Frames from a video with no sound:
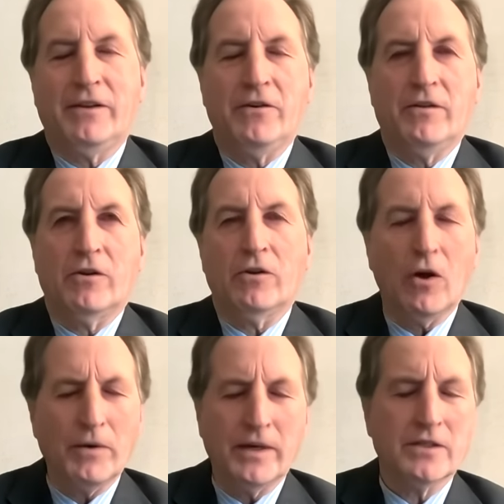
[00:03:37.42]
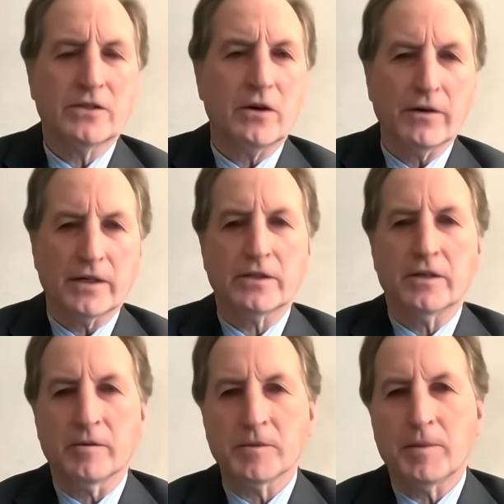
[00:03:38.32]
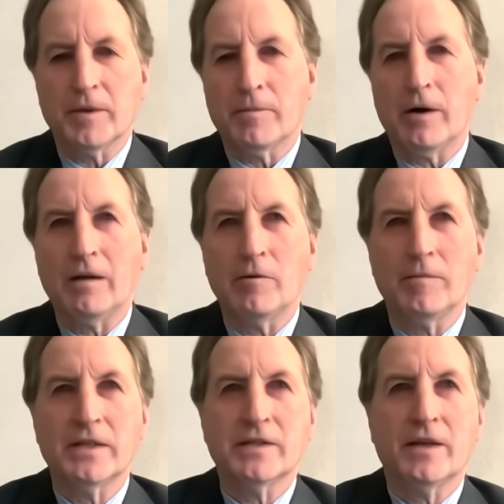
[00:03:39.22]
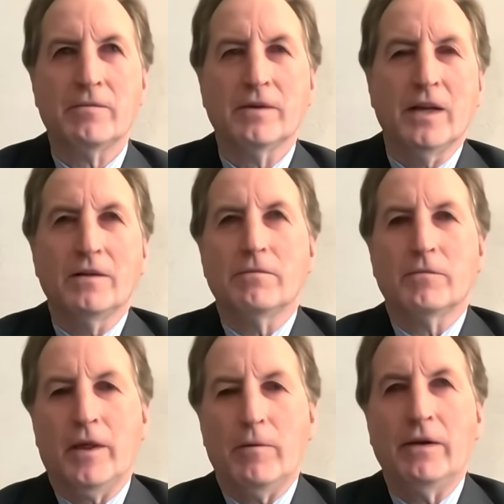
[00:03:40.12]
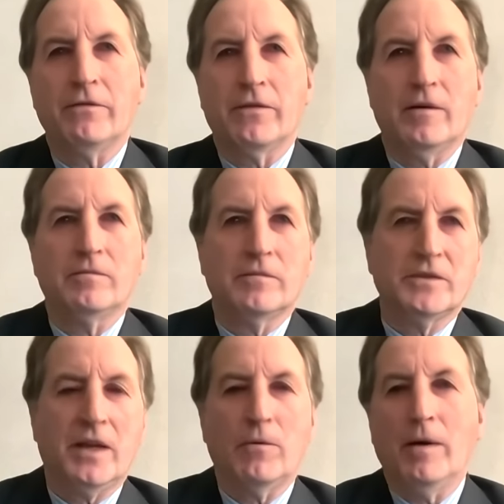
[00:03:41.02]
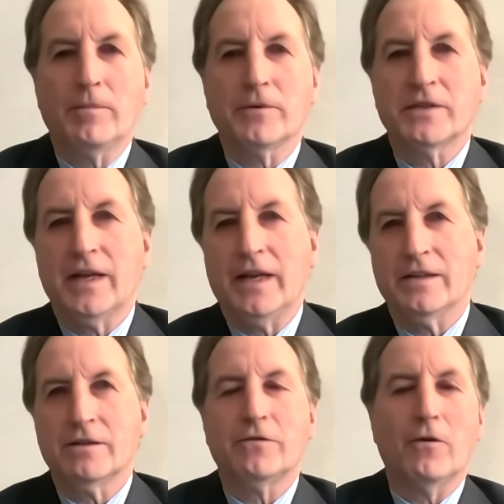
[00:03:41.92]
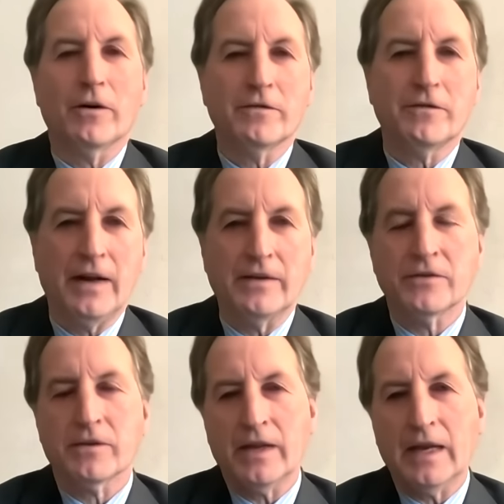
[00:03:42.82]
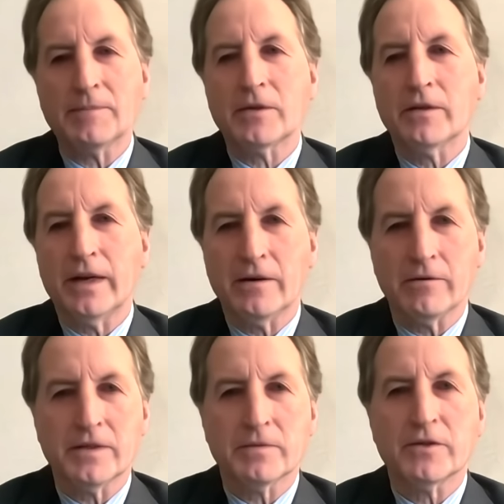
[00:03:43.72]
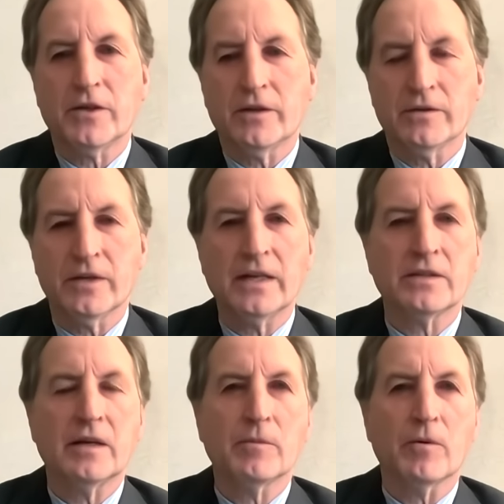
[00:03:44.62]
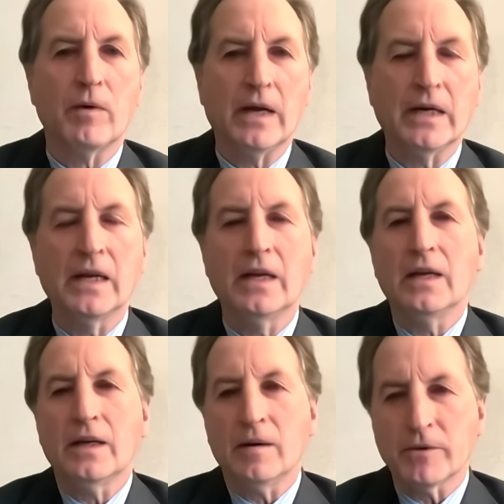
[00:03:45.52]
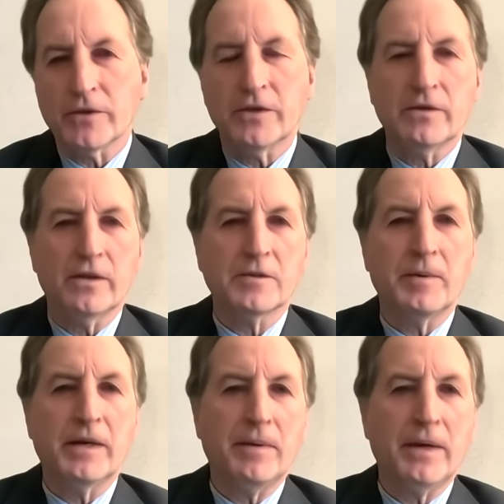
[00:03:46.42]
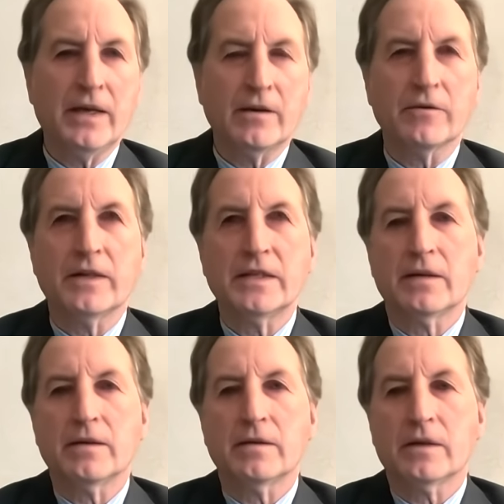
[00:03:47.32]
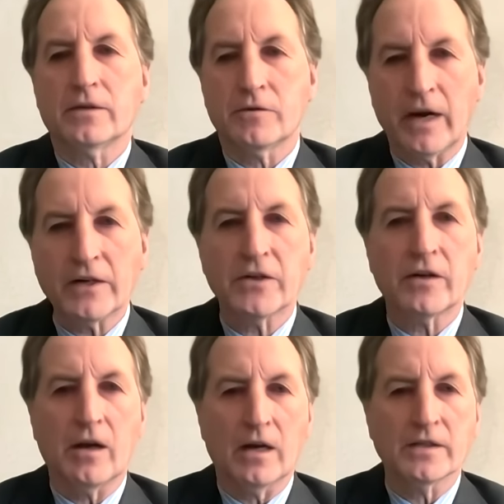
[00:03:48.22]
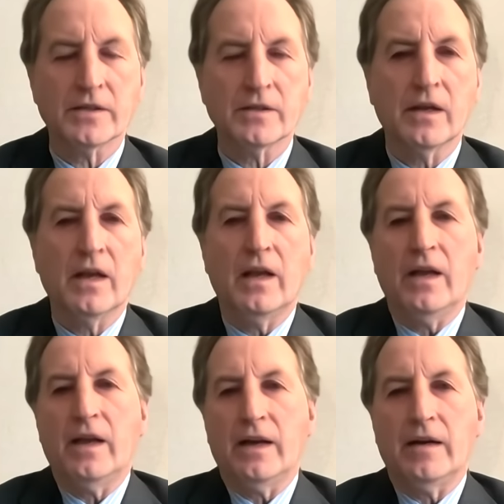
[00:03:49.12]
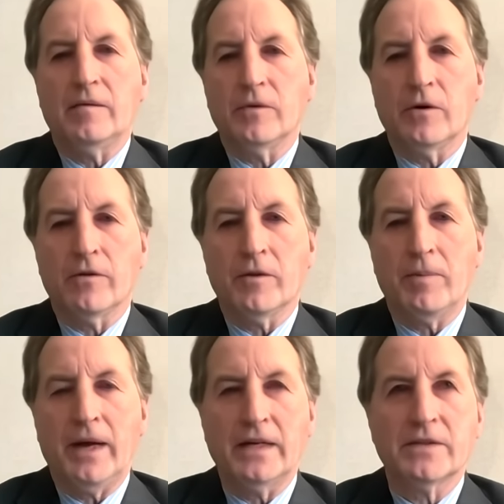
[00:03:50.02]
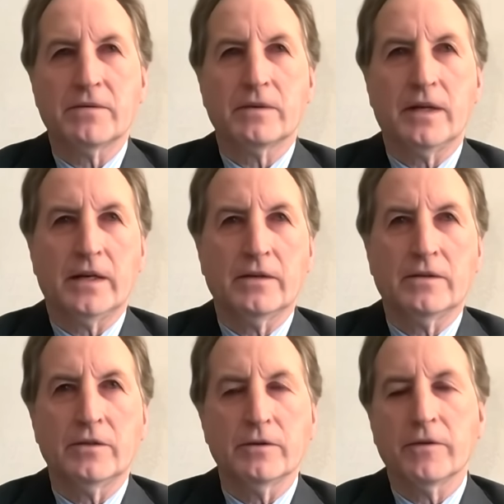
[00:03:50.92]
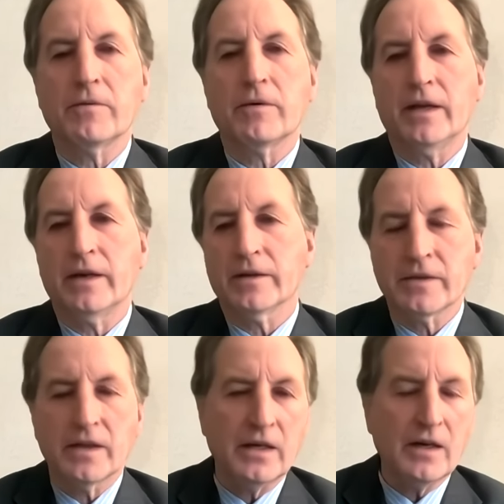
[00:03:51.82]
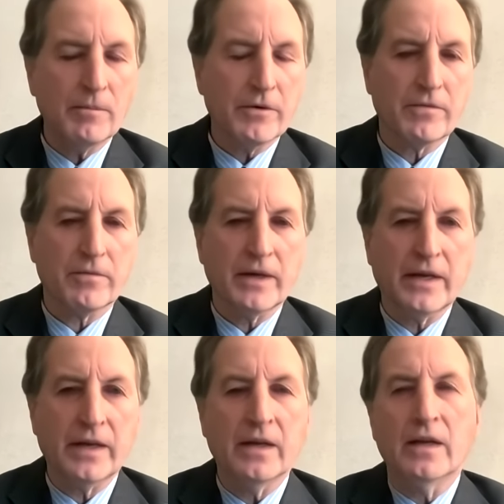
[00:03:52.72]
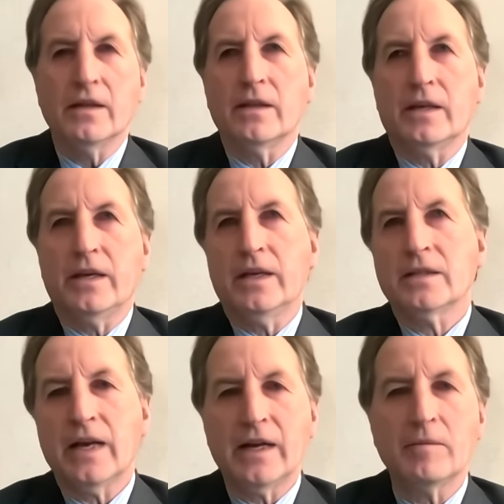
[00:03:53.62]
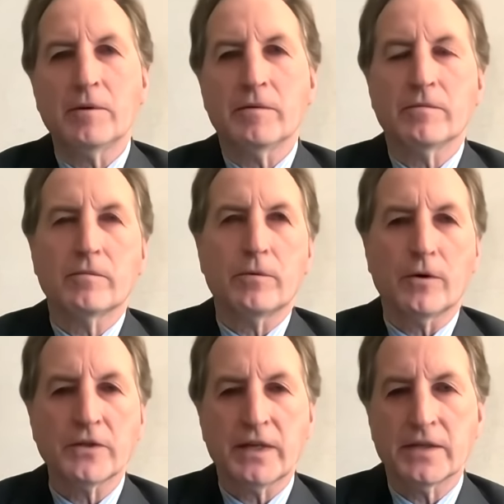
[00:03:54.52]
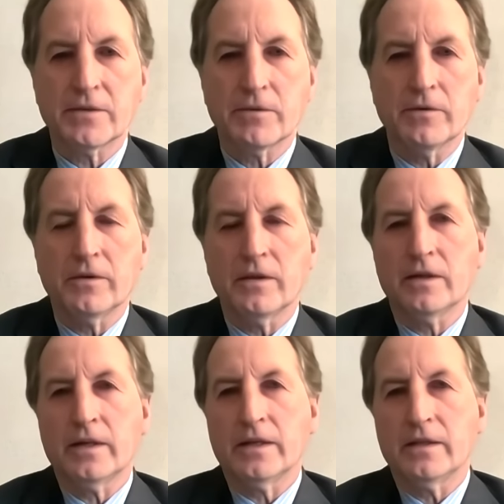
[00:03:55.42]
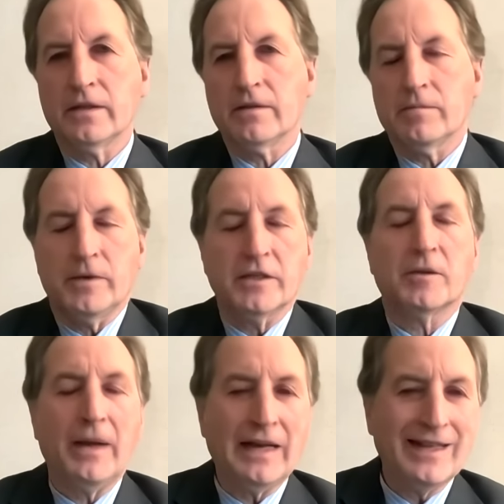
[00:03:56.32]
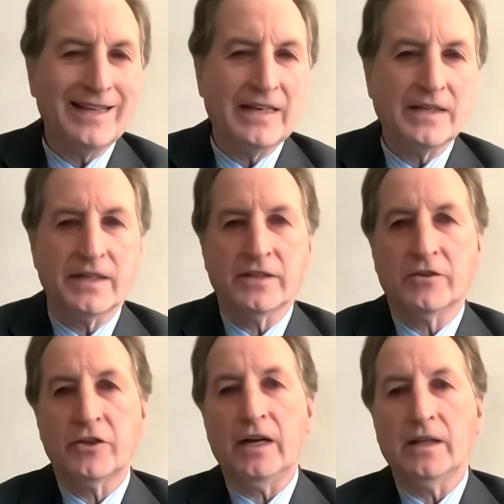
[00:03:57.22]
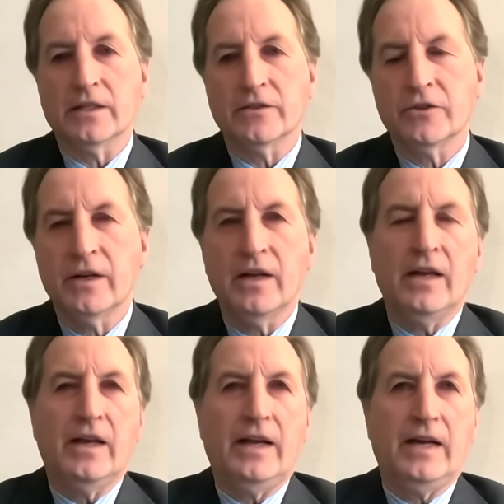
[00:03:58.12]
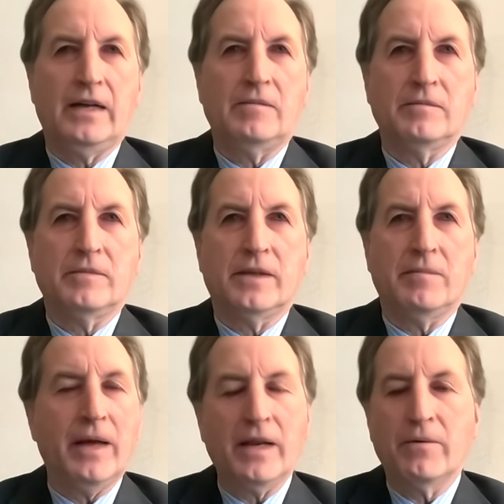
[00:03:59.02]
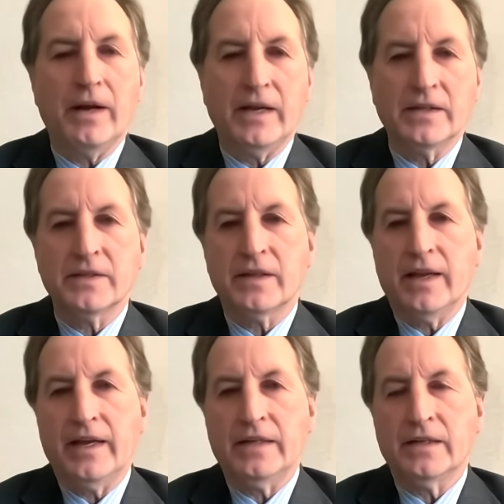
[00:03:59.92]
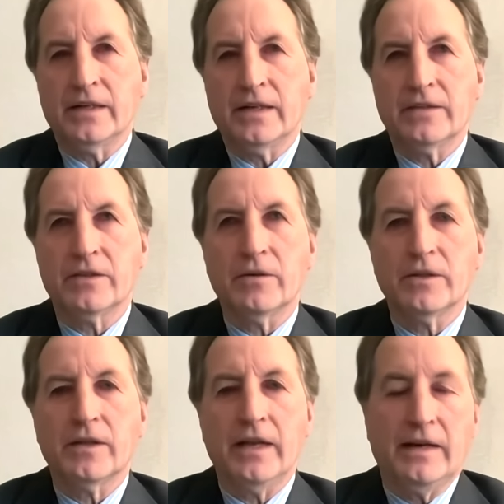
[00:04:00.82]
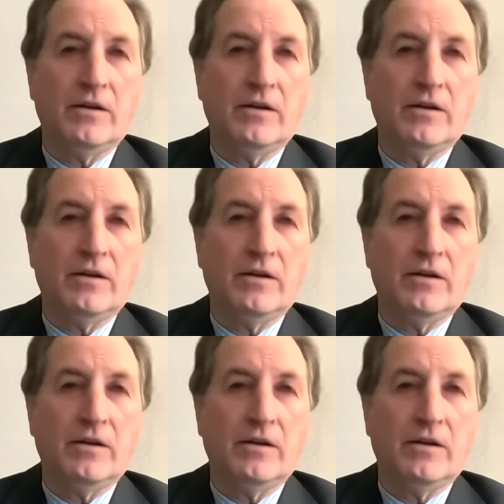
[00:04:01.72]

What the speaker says: they're low in historic terms, but the problem is they went from, say, 1% to 4 and 5. So mm-hmm. the absolute increase was huge. That's number one. Number two, there's been a big increase in construction costs over the past 2 and 3 years. And number three, the entitlement process through municipalities is a challenge in many ways. And so is